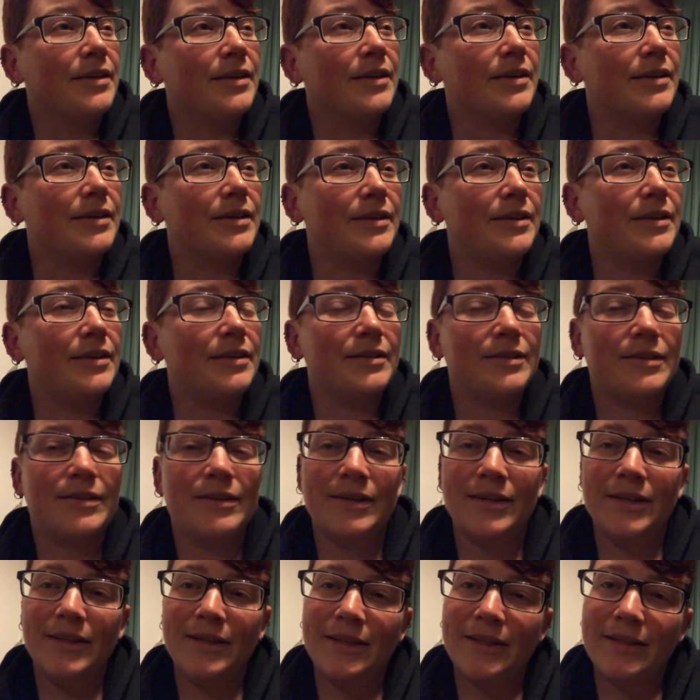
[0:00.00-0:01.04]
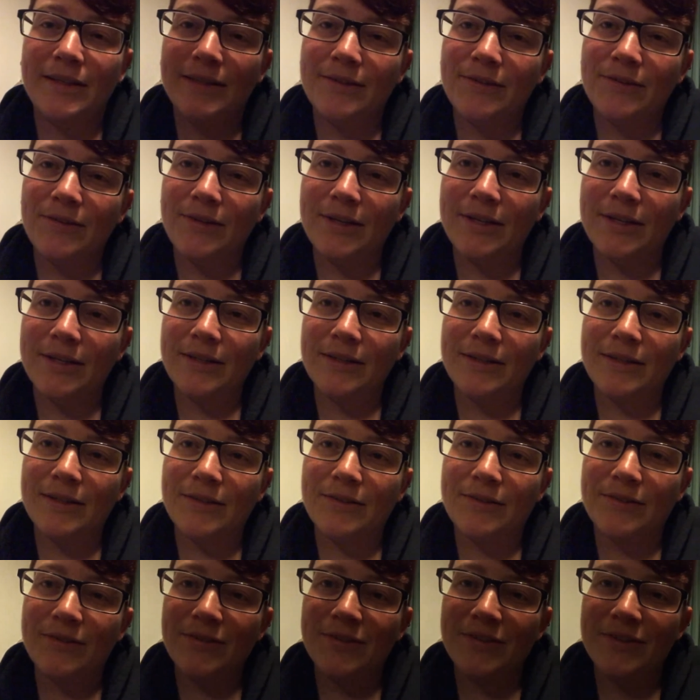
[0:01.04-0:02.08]
there anything else
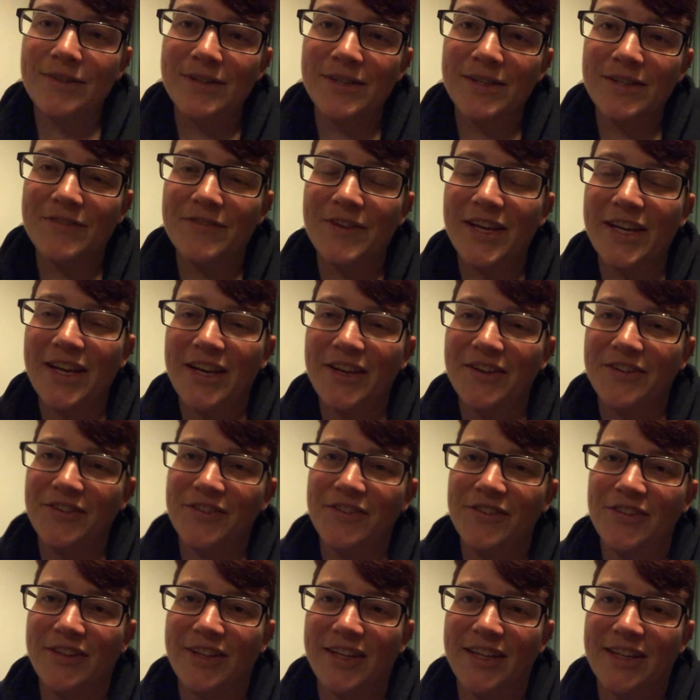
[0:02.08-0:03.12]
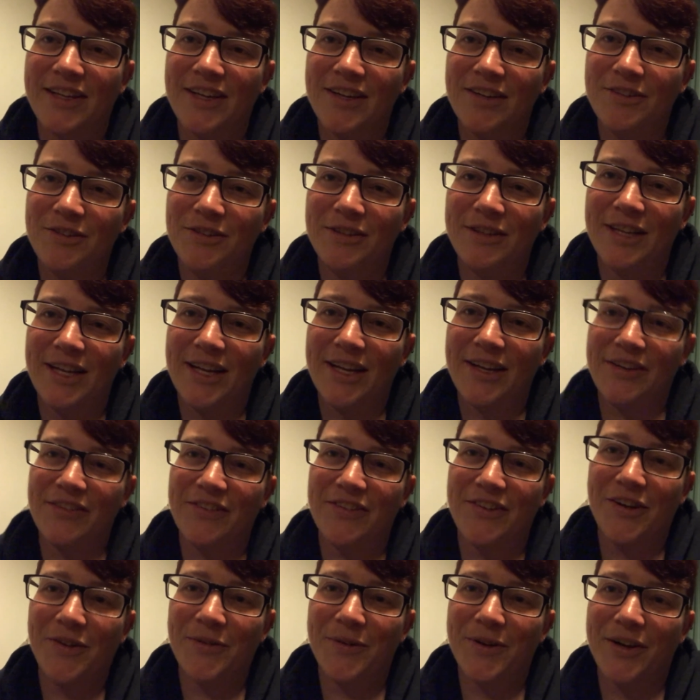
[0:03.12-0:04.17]
it's vacation, so like not a whole lot is
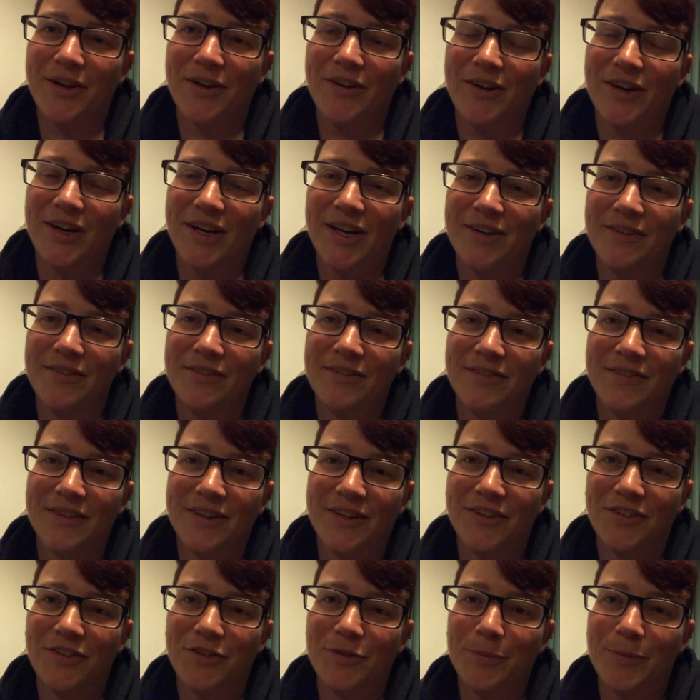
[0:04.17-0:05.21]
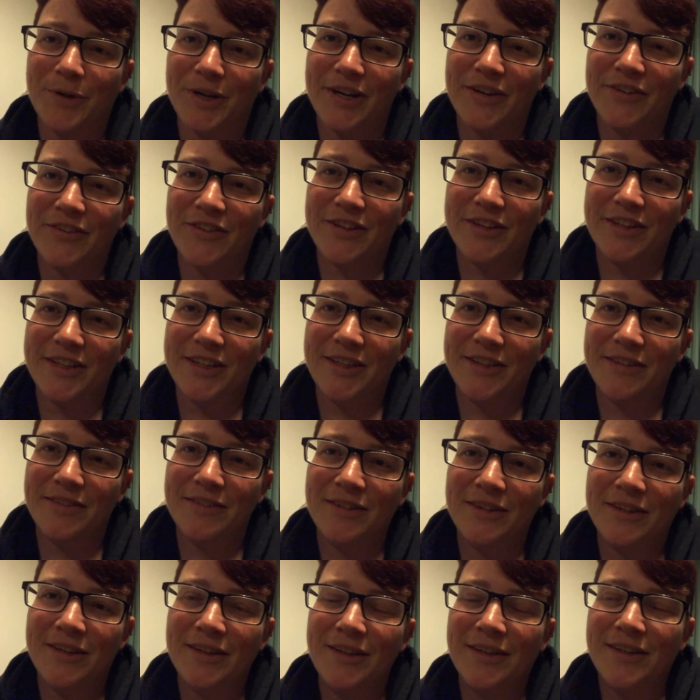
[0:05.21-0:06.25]
going on, unsurprisingly.
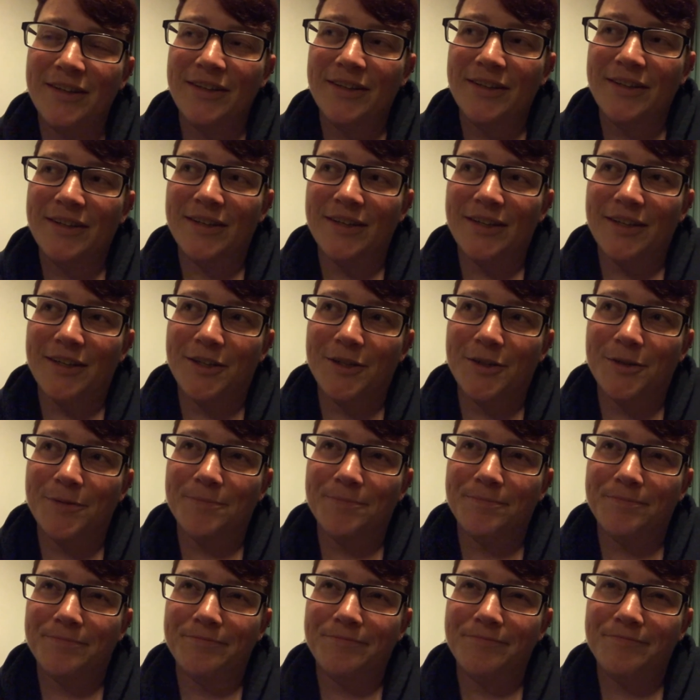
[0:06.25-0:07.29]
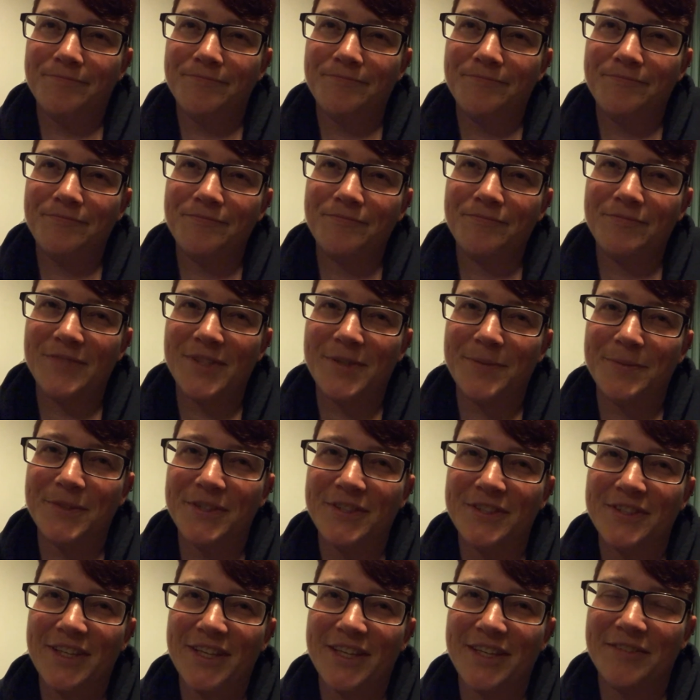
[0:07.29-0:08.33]
I'm
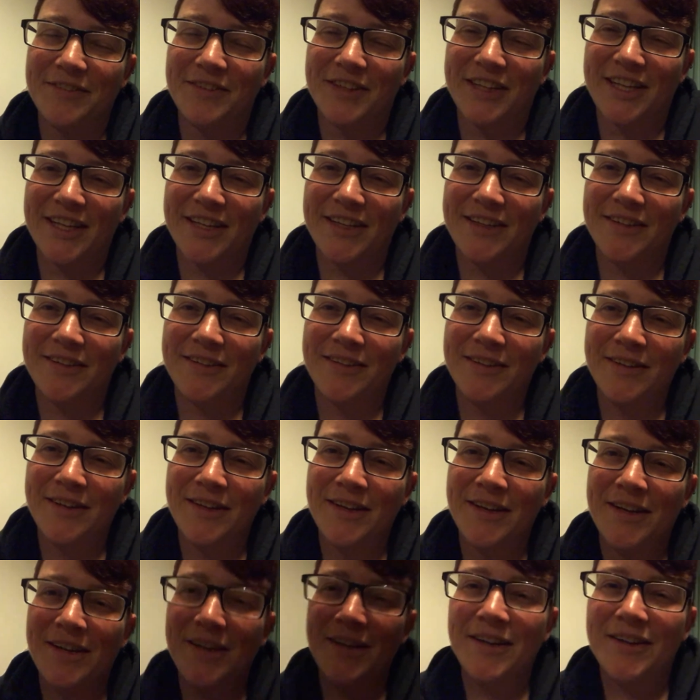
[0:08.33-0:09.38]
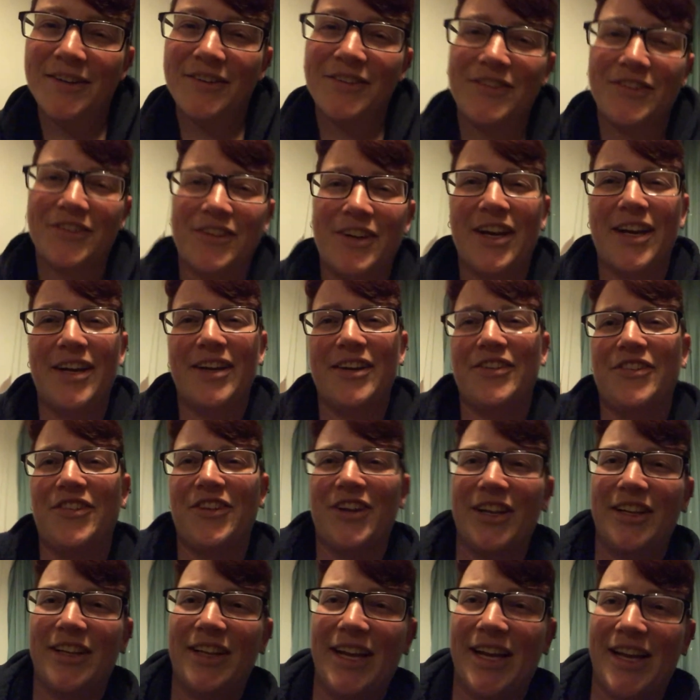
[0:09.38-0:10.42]
just kind of like still kind of
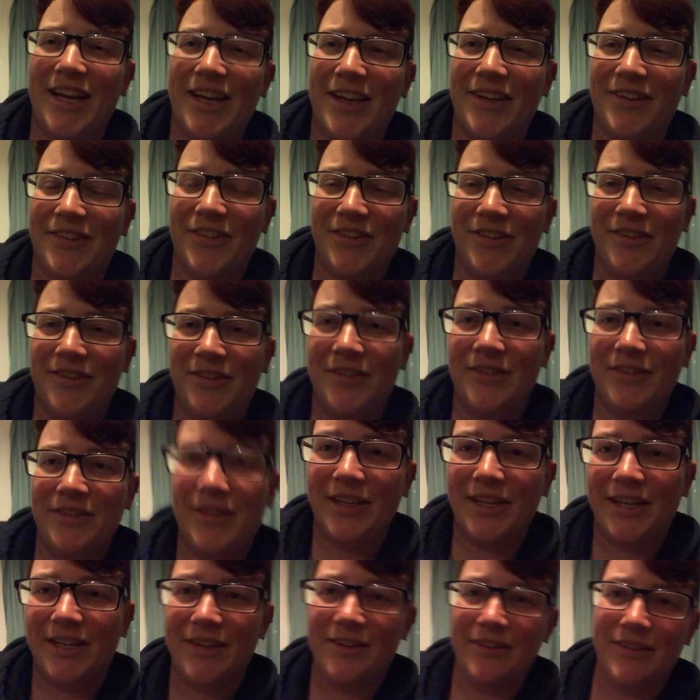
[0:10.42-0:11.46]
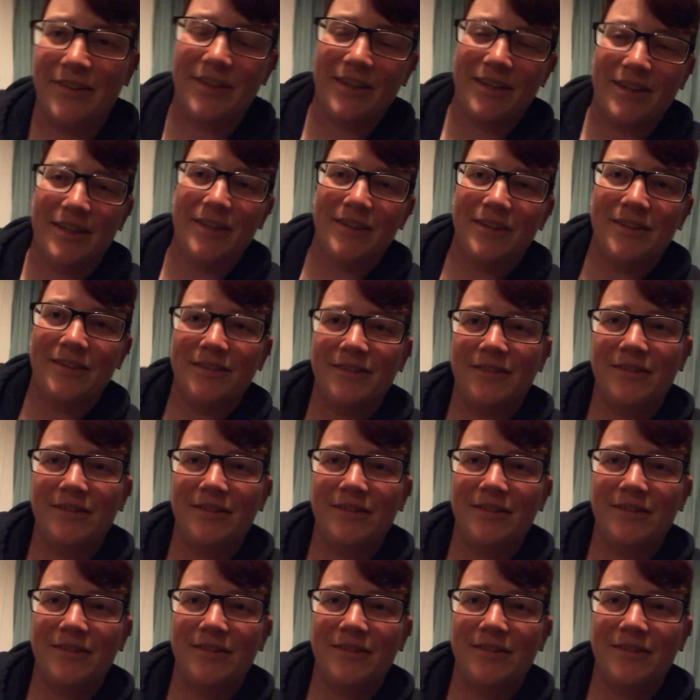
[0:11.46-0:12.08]
jet lagged, and I'm